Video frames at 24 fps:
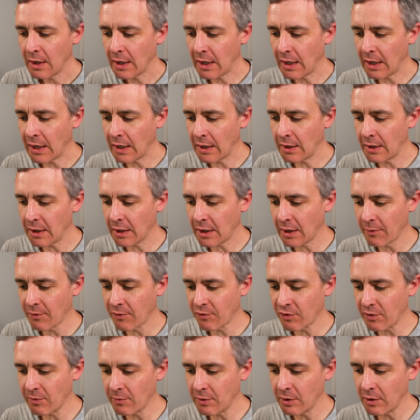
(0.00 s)
and it comes
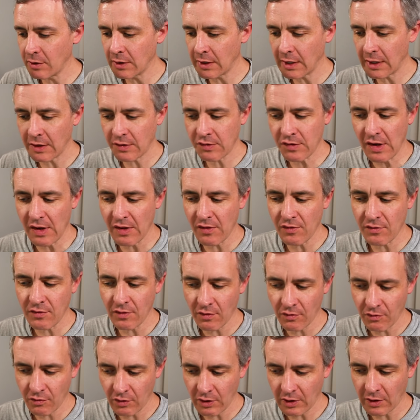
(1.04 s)
from the United States
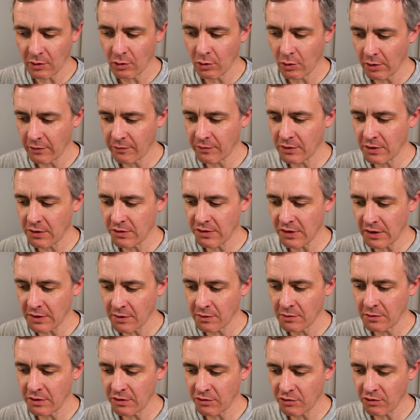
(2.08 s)
District Court for the
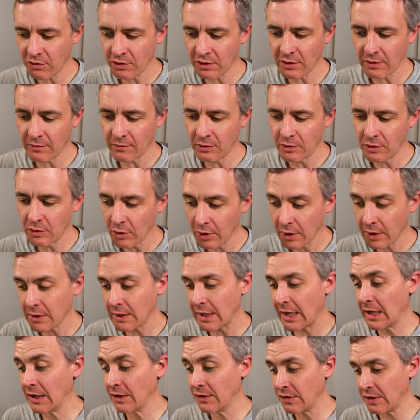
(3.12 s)
Southern District of New York,
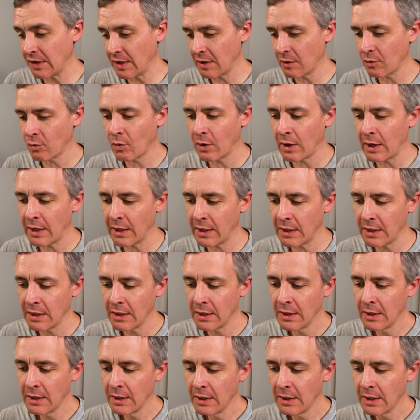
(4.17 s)
SDNY.
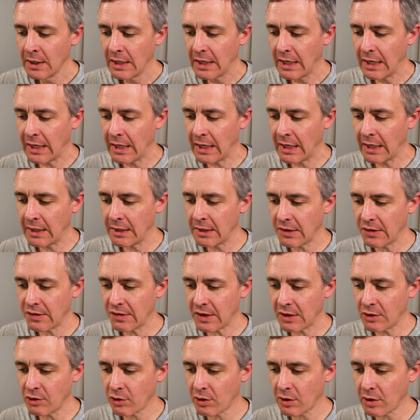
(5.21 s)
And it
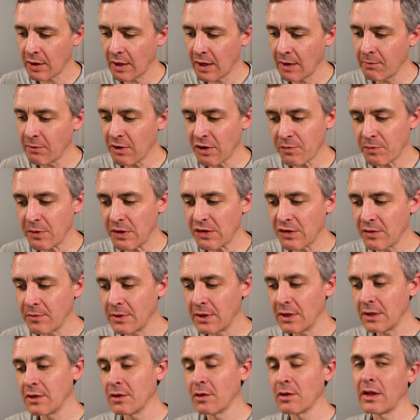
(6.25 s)
said your claim must be
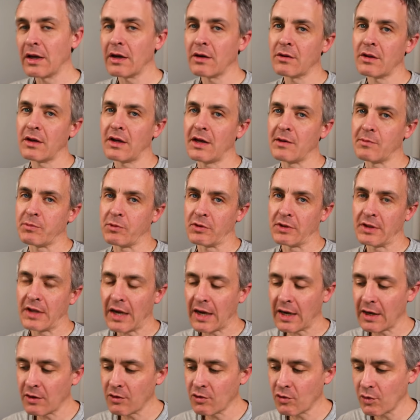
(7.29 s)
submitted no later than April
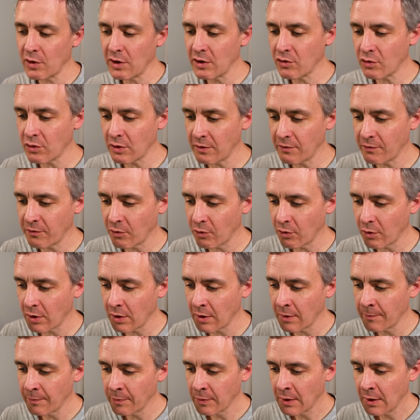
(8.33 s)
9,
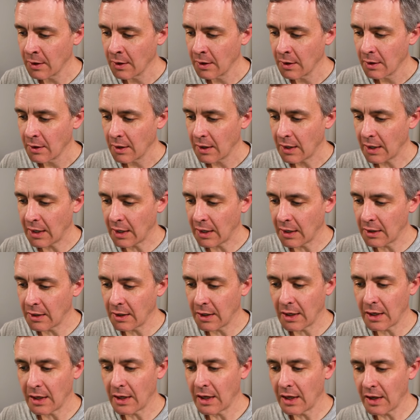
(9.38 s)
2024.
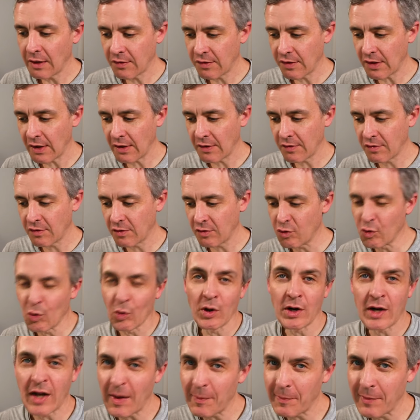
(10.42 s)
And it says you
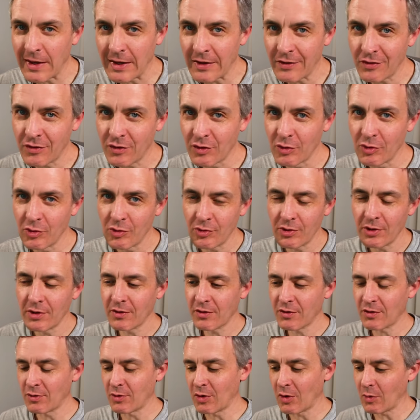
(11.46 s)
are not being sued,
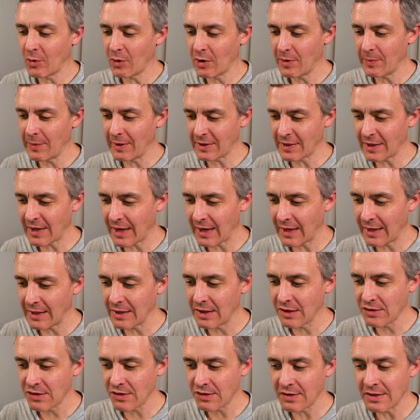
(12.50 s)
so don't worry about that. And
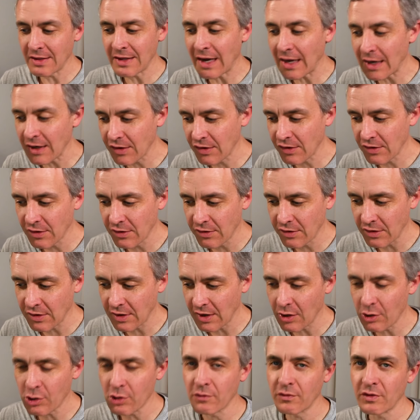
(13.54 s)
this is not a
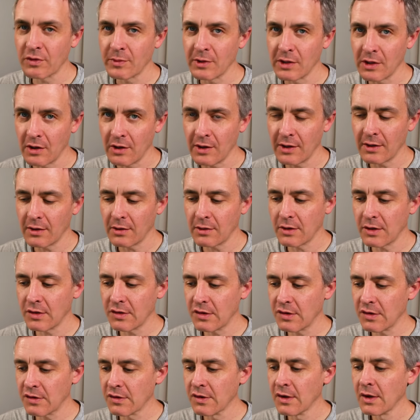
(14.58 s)
solicitation from a lawyer. This
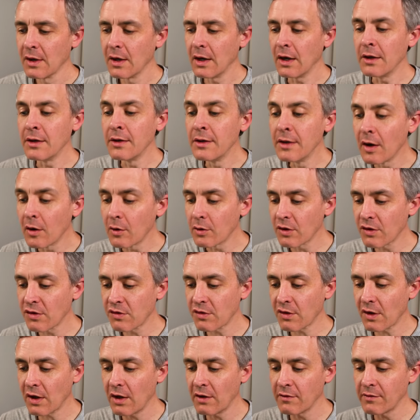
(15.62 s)
is a
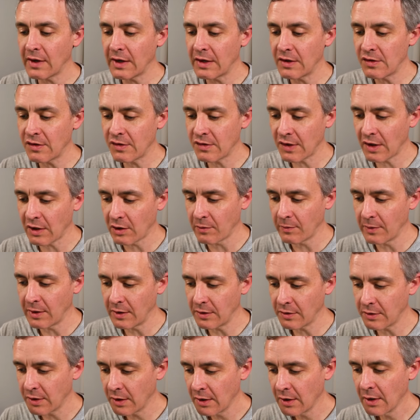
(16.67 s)
notice of a
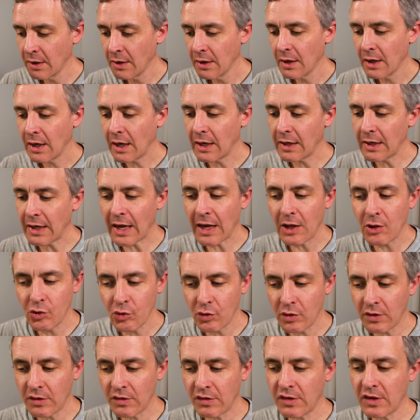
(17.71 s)
settlement. And as you
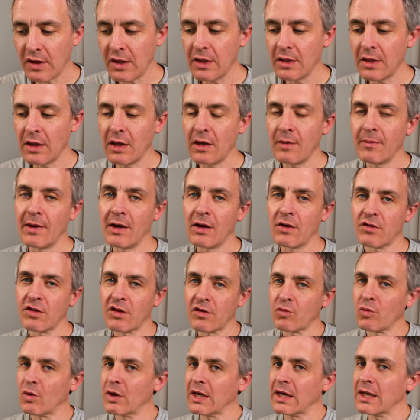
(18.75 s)
can see in the email, it
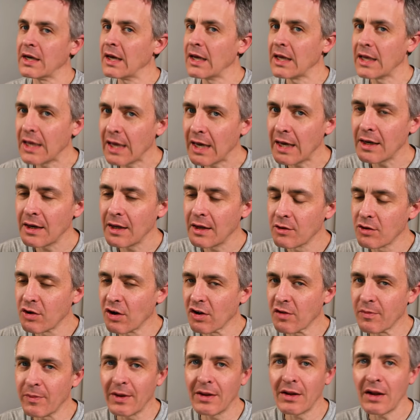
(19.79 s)
says, What can I get? And it
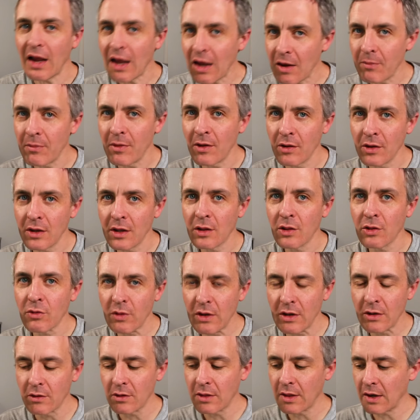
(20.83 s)
talks about
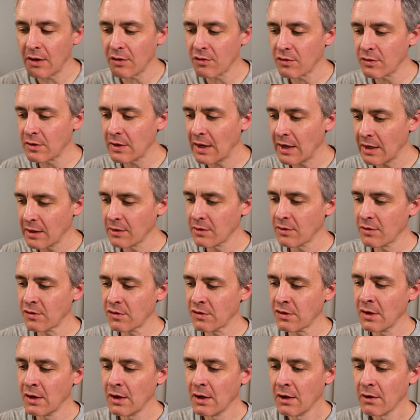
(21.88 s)

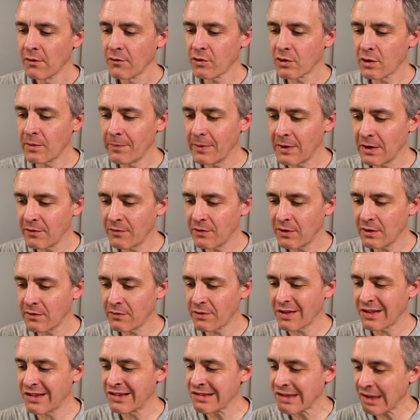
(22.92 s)
$8,300,000 for the benefit of
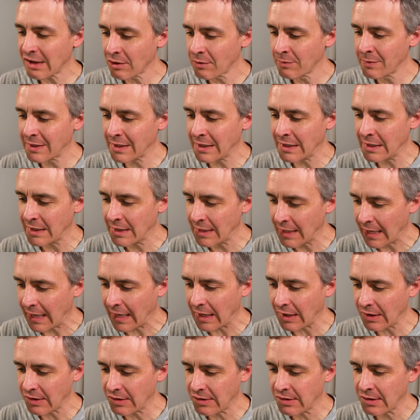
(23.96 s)
the settlement
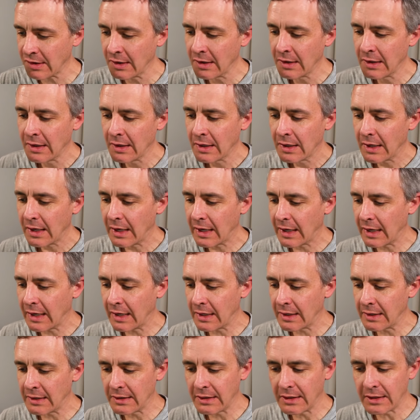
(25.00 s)
class.
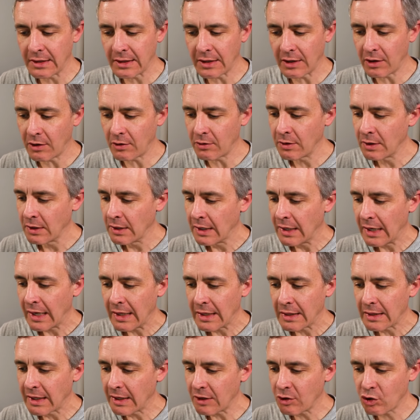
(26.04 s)
And, you know,
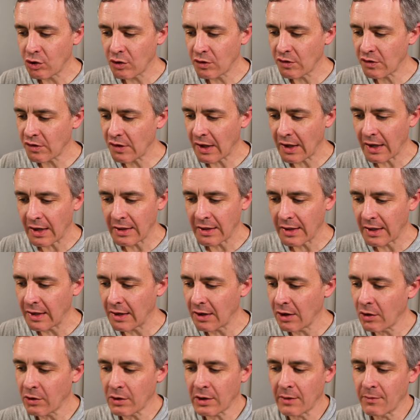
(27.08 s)
let's just say that it
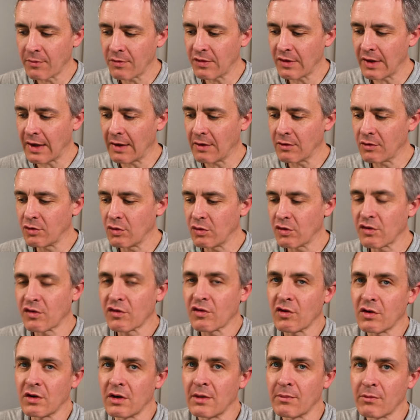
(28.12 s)
all comes down to a
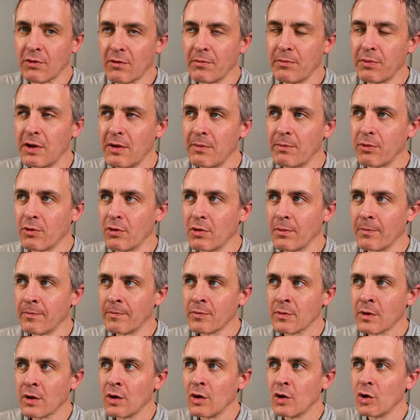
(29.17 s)
certain number of people
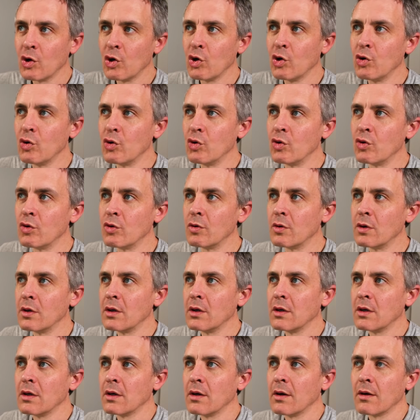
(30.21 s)
who
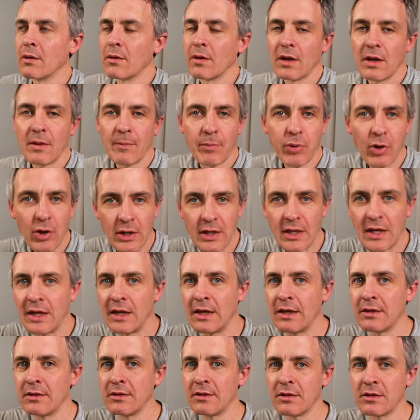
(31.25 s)
put
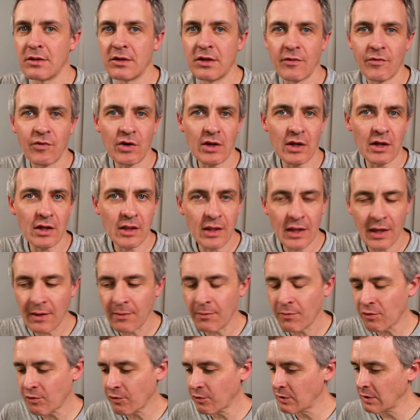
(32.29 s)
in different
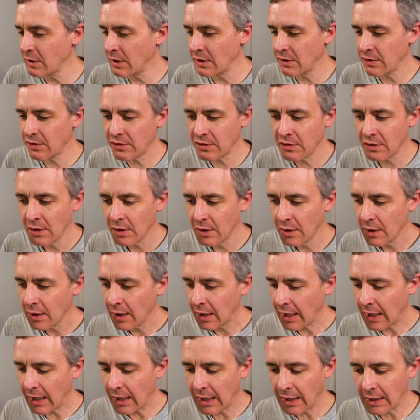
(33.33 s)
claims for this.
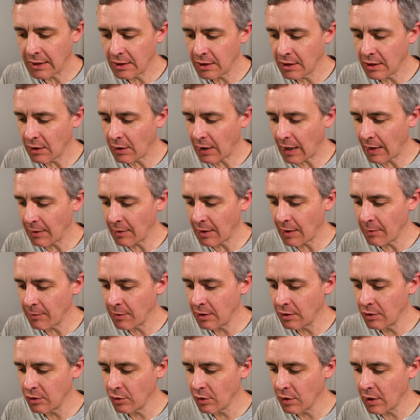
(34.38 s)
And, you know, I, am
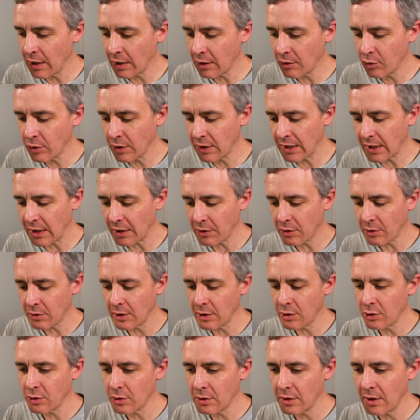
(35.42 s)
going to do a quick
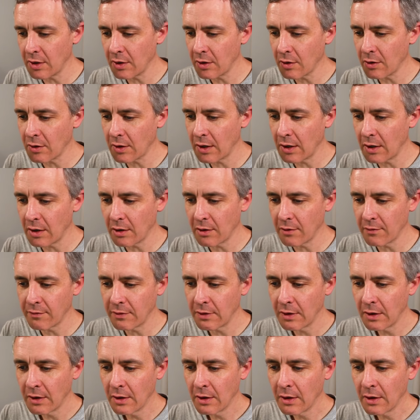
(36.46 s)
calculation here of